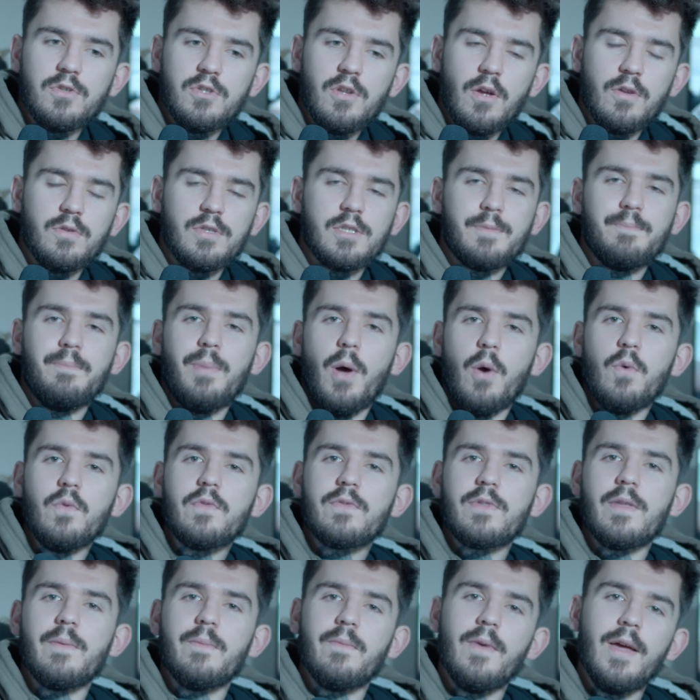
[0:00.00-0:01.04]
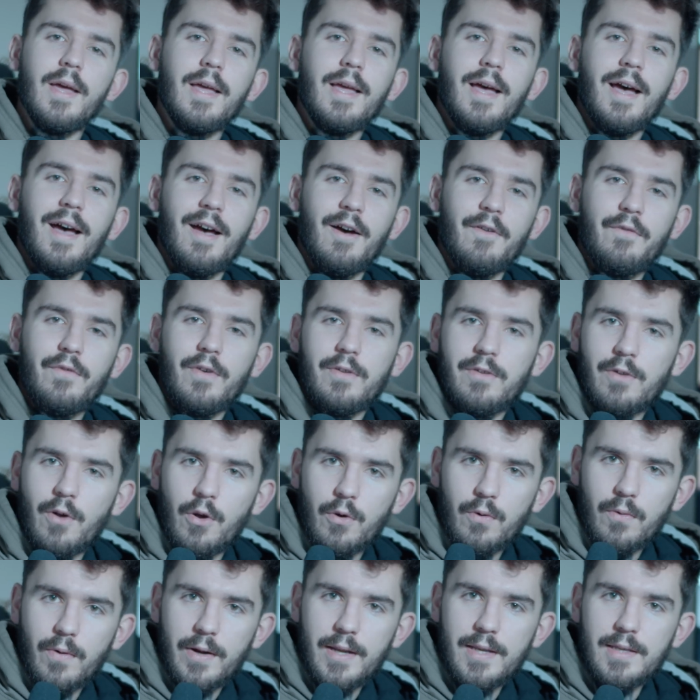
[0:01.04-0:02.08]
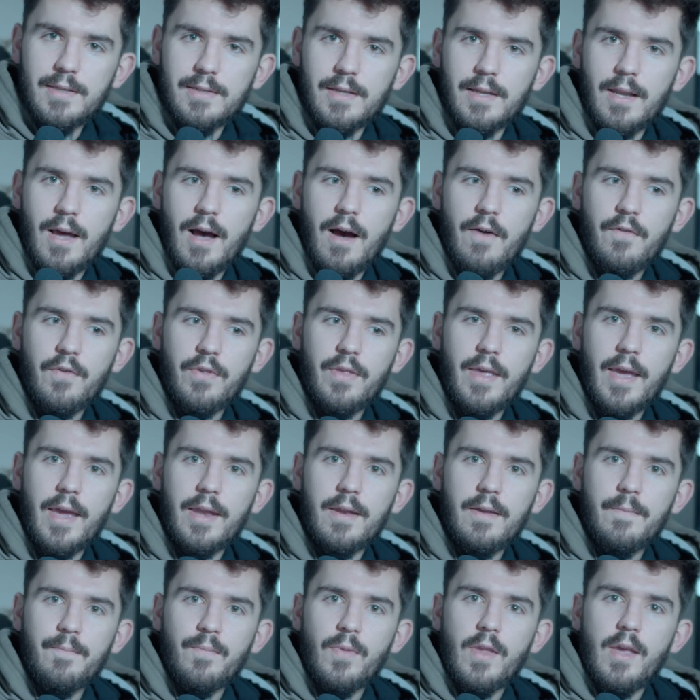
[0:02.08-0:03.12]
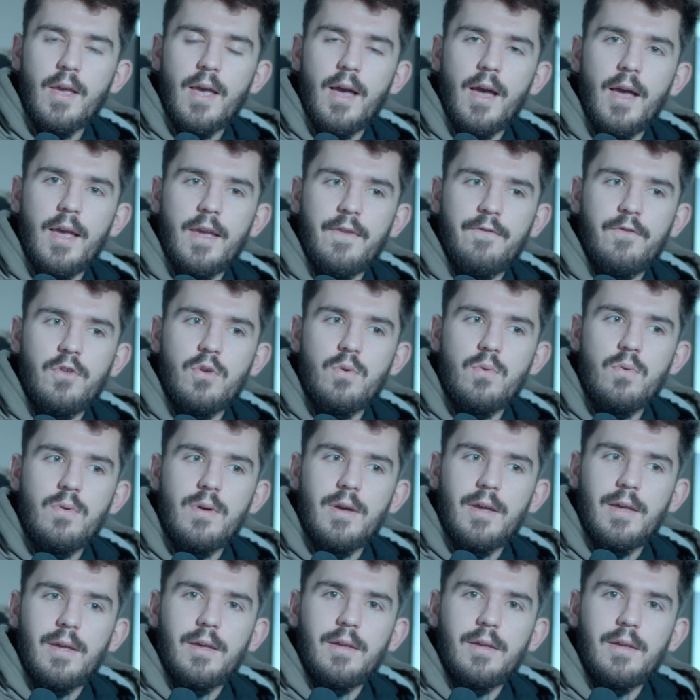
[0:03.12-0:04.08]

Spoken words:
You don't just post them for no reason other than if you,